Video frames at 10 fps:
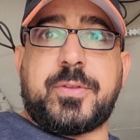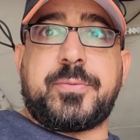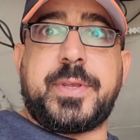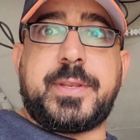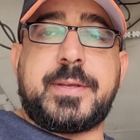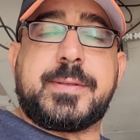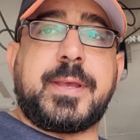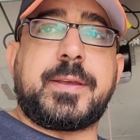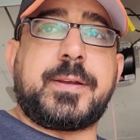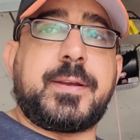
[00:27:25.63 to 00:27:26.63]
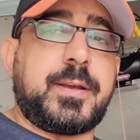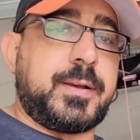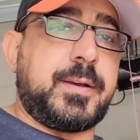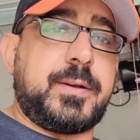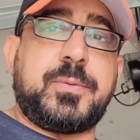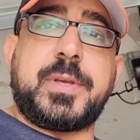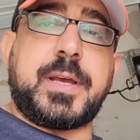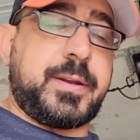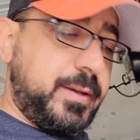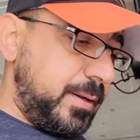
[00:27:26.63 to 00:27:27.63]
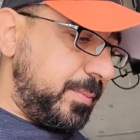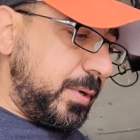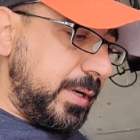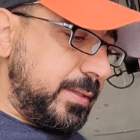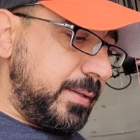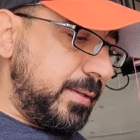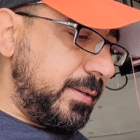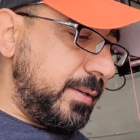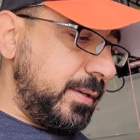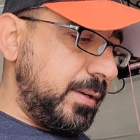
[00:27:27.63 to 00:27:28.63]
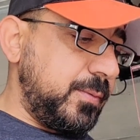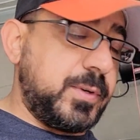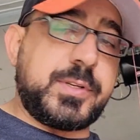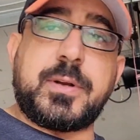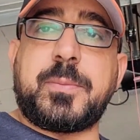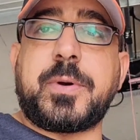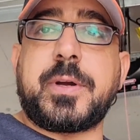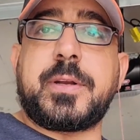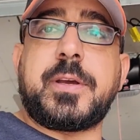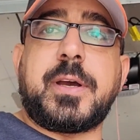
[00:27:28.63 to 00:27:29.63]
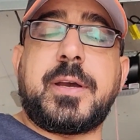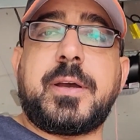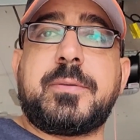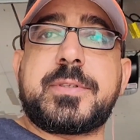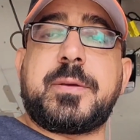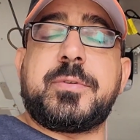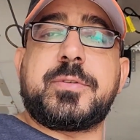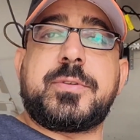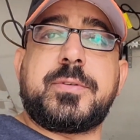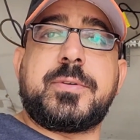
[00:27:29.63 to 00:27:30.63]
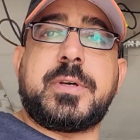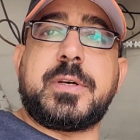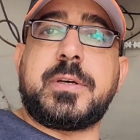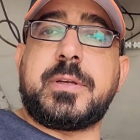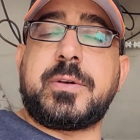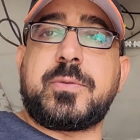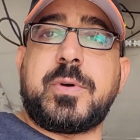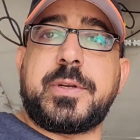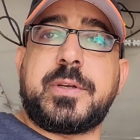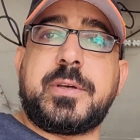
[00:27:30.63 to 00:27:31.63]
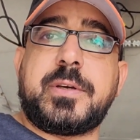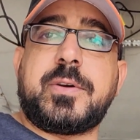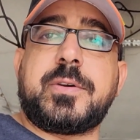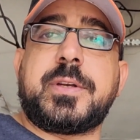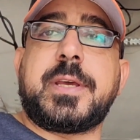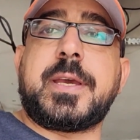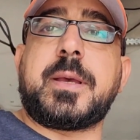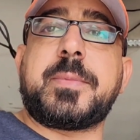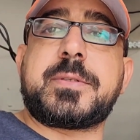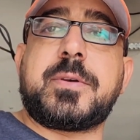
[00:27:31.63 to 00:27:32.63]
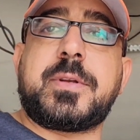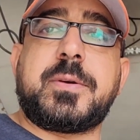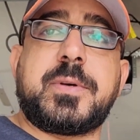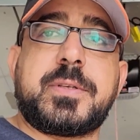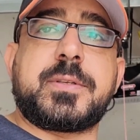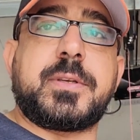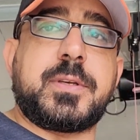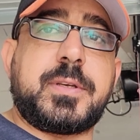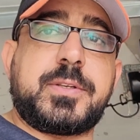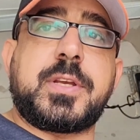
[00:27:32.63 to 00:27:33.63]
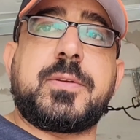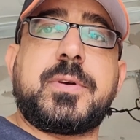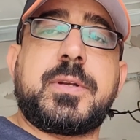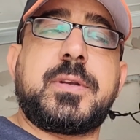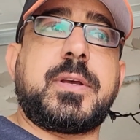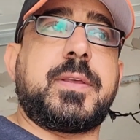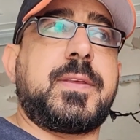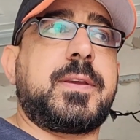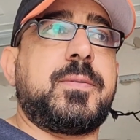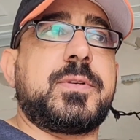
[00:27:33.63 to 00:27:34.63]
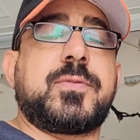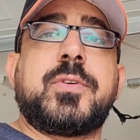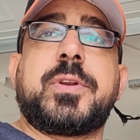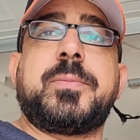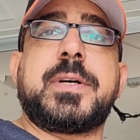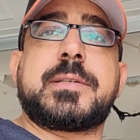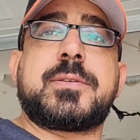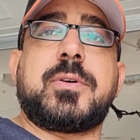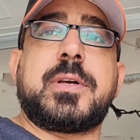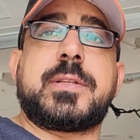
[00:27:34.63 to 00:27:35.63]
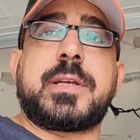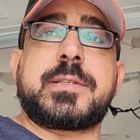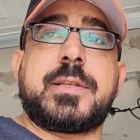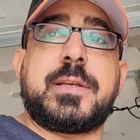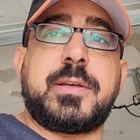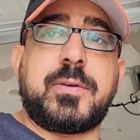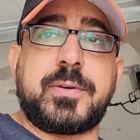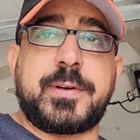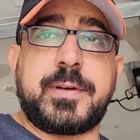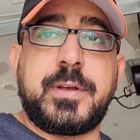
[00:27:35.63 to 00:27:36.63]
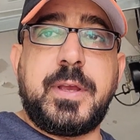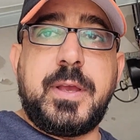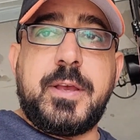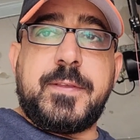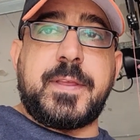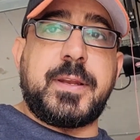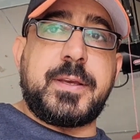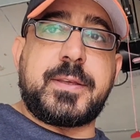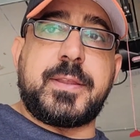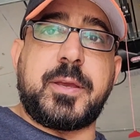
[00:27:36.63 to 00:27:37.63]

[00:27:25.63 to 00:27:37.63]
So 3 days later, we got a part, original part. I was able to look one on Amazon. It was genuine. I think it was 40 bucks. So I text the owner the link.